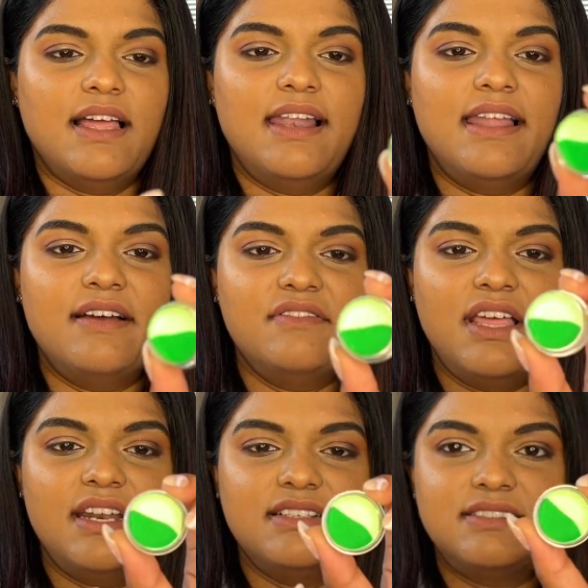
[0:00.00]
I love
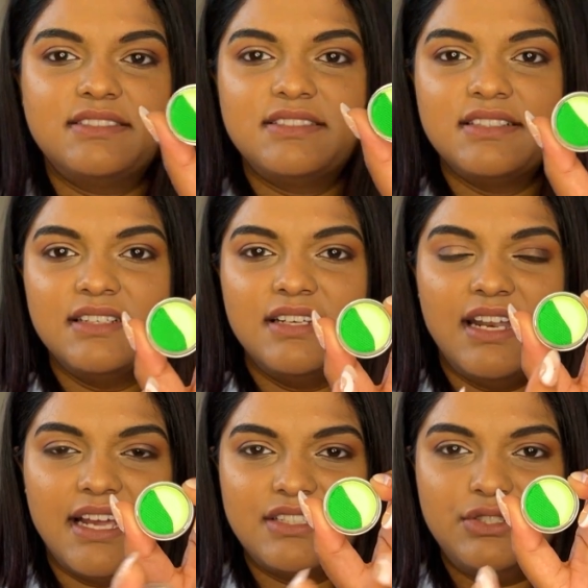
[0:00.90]
that it's
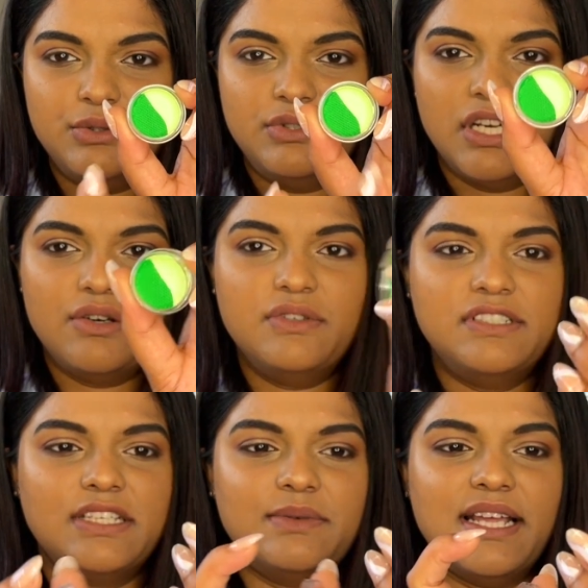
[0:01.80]
like
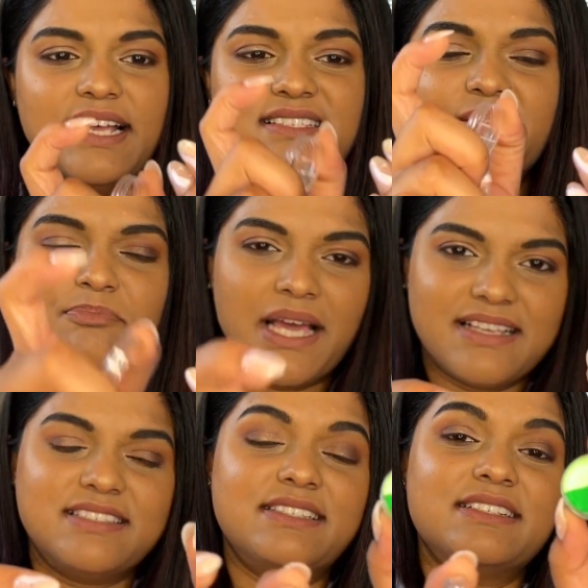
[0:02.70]
two-tone, so it has the
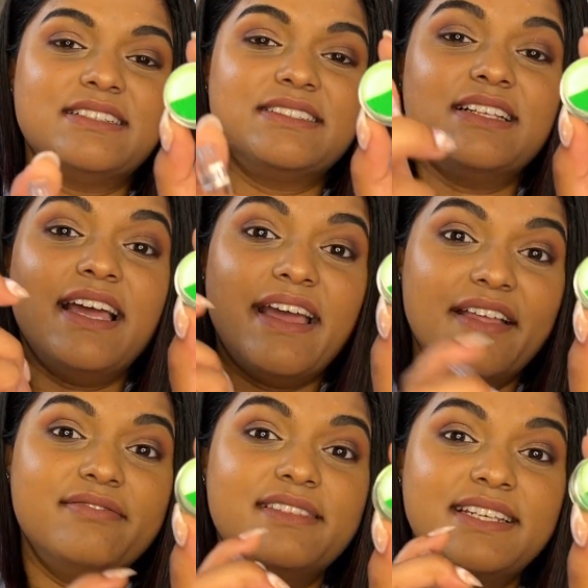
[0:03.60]
pastel
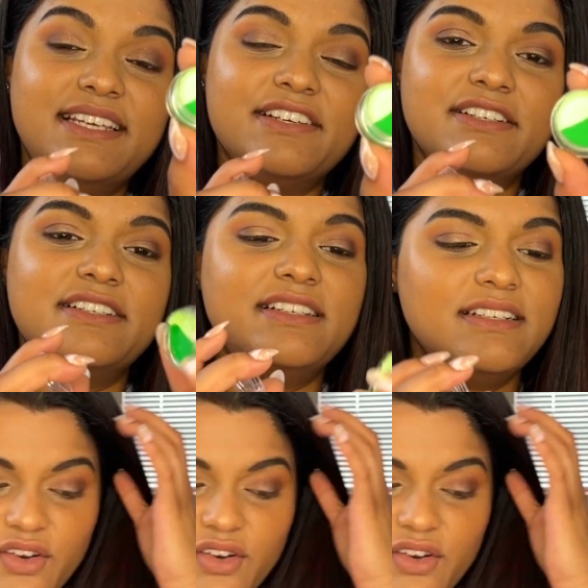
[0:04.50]
and the neon,